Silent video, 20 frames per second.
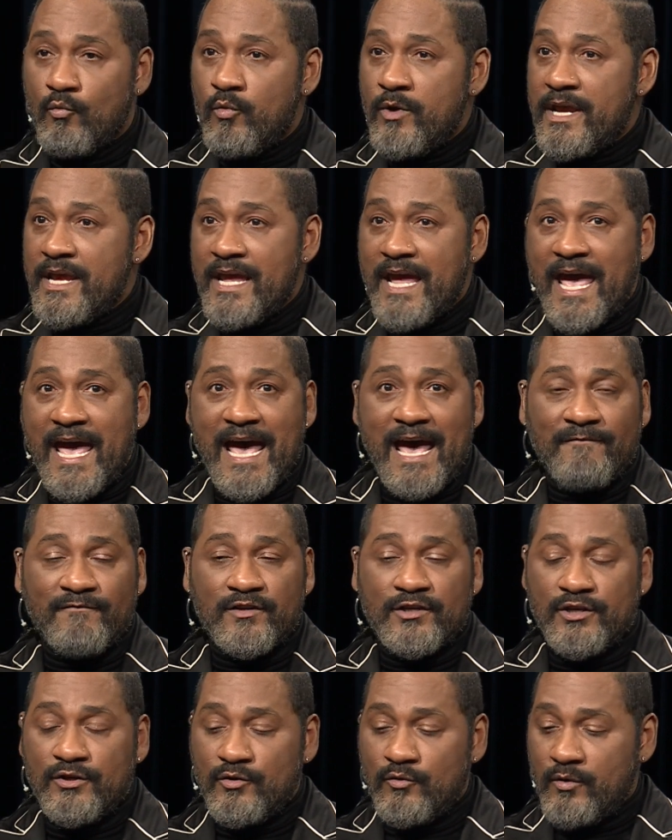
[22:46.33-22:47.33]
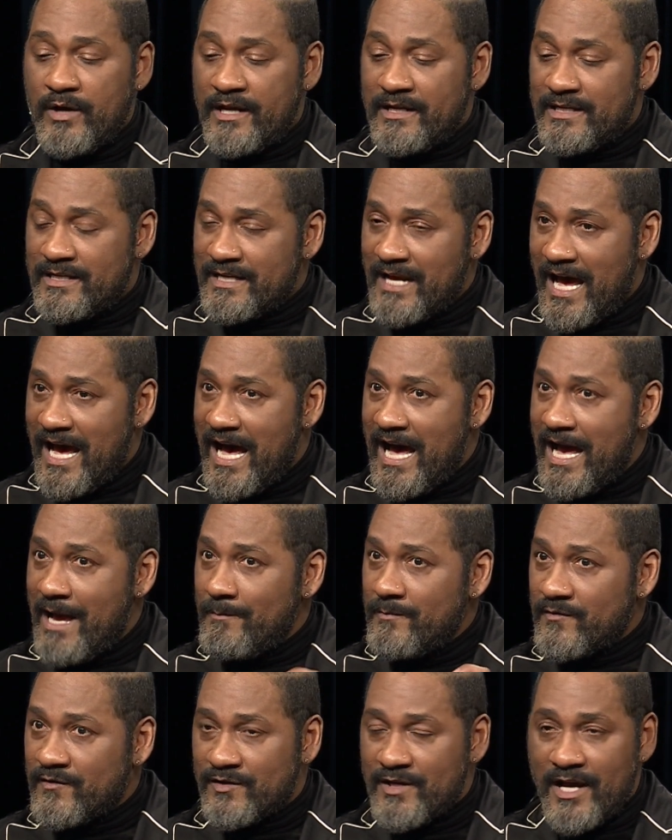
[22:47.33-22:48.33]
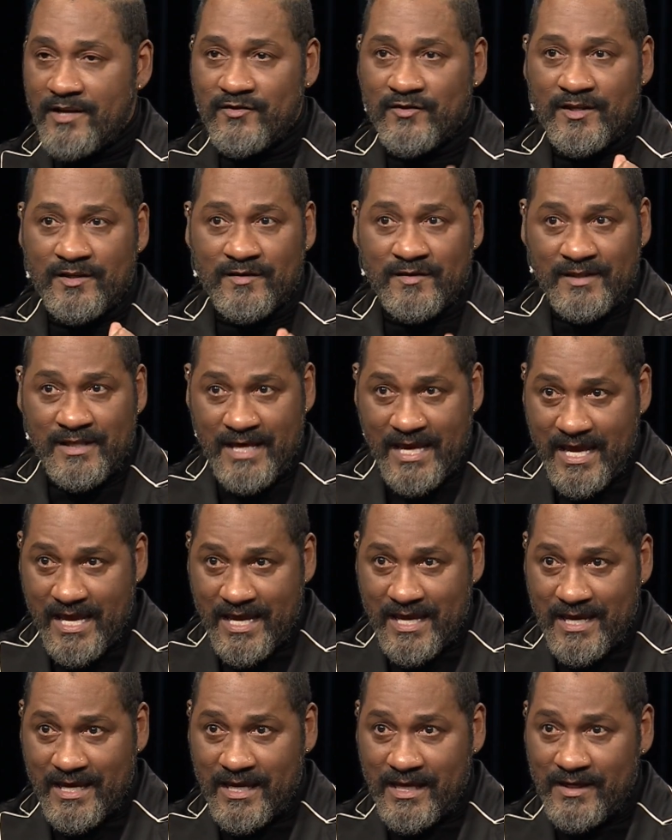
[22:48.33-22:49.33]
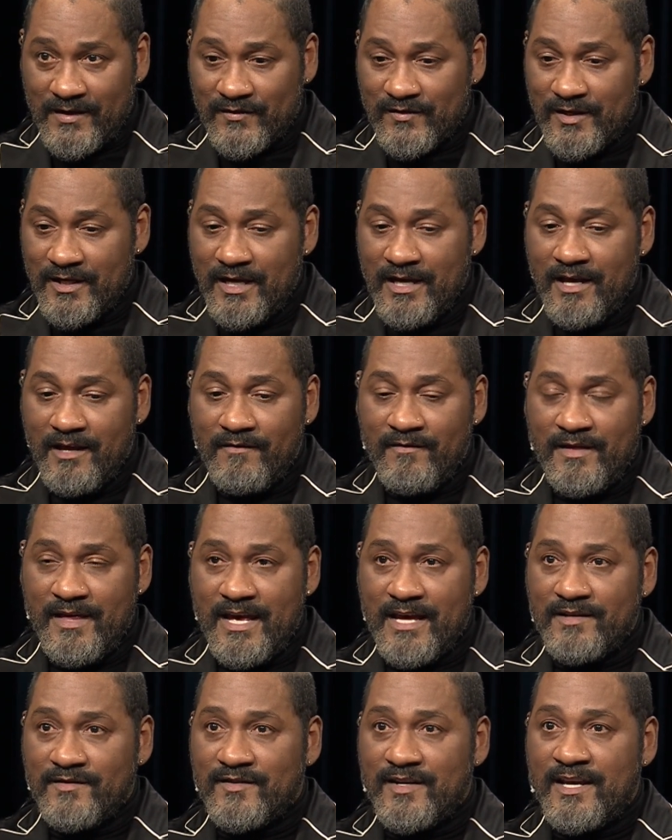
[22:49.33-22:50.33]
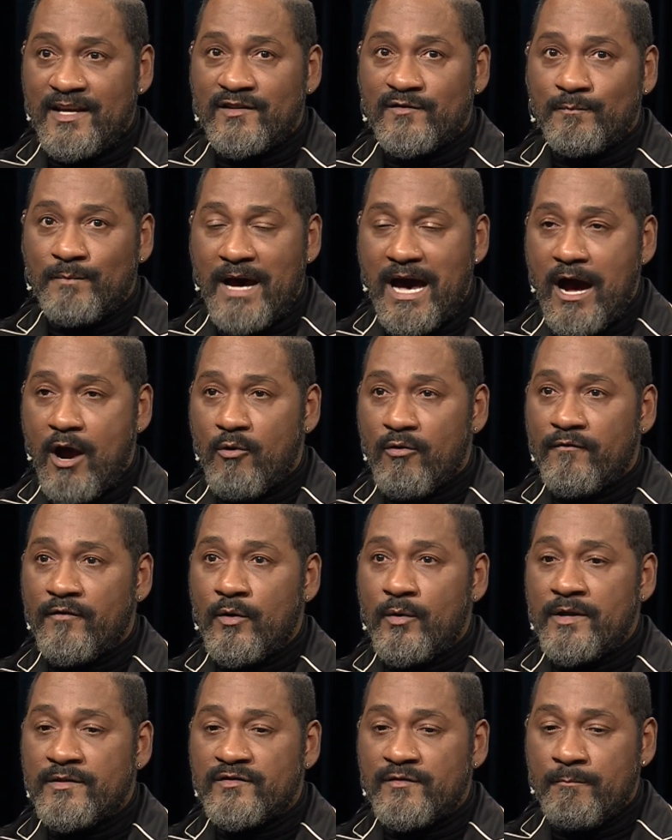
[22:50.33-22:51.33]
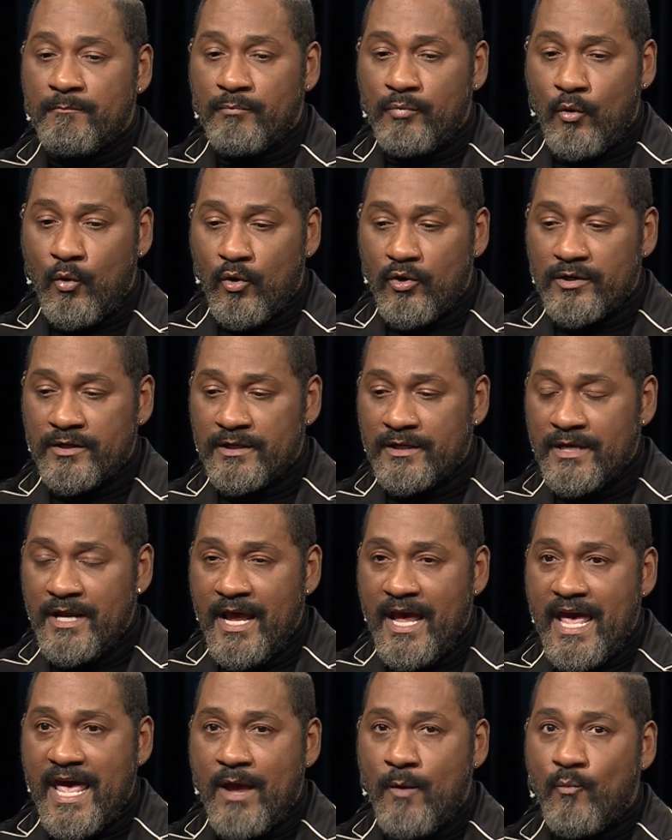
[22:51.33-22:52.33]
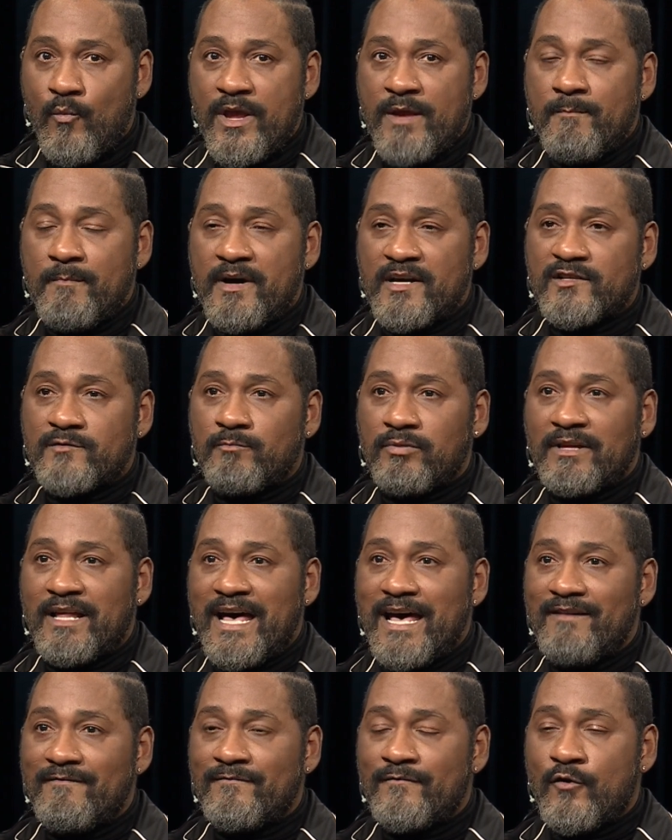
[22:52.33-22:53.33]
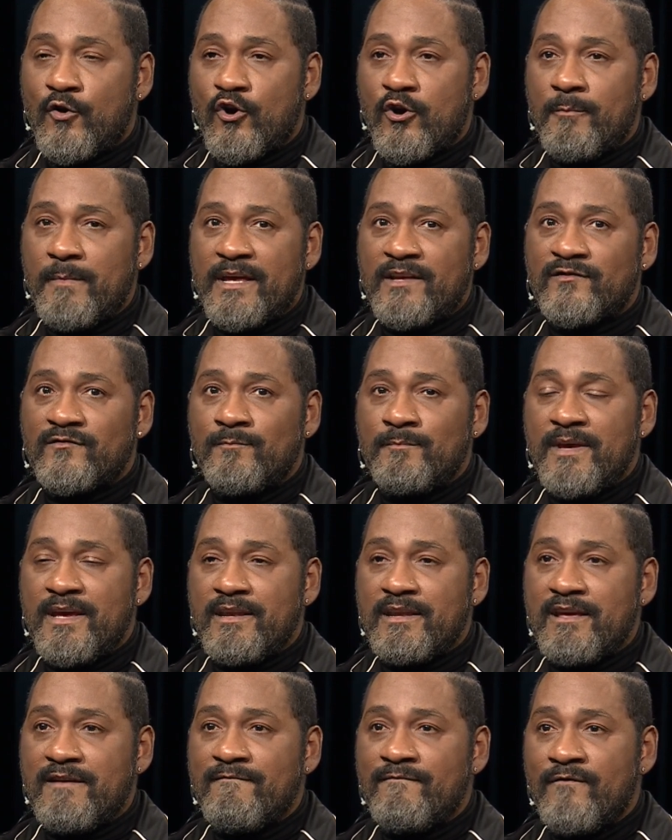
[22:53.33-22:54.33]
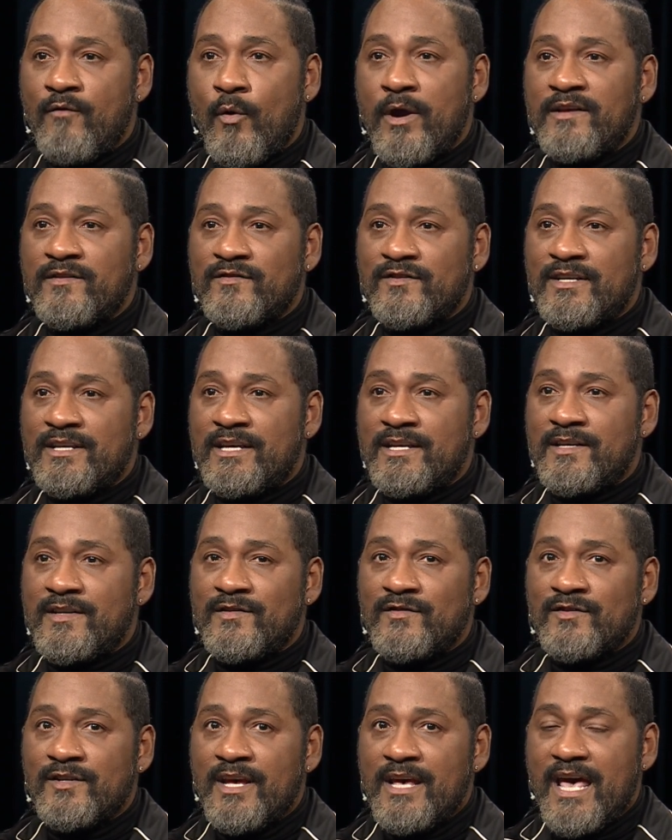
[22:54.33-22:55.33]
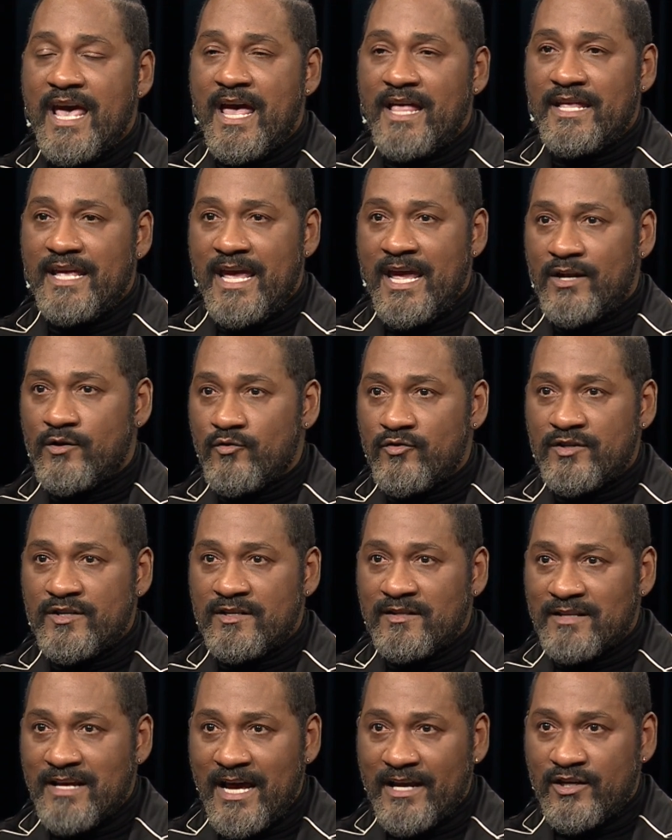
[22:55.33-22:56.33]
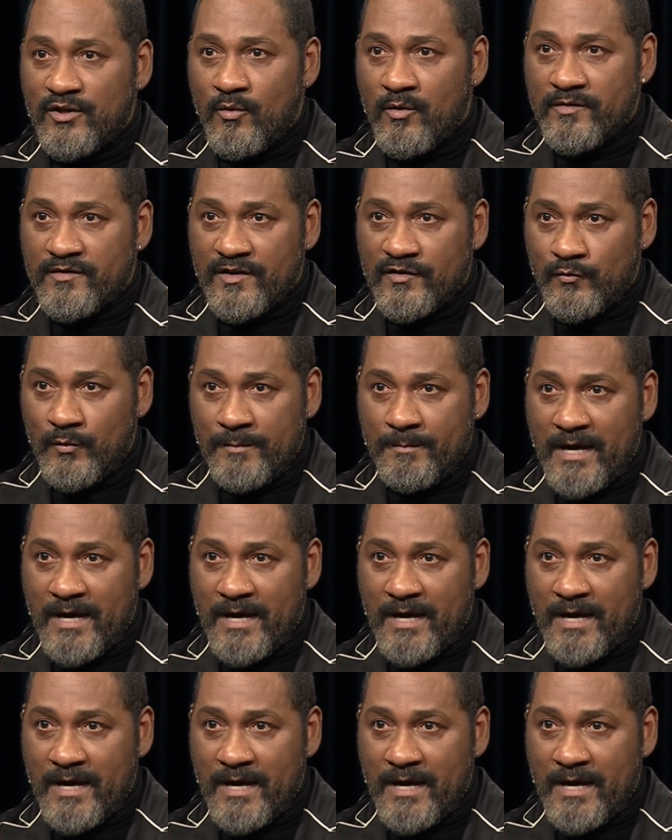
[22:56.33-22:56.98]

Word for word: we have to, this, in times such as these, this is powerful, it's important, and we must platform as many voices and energies mm. like yours mm. as we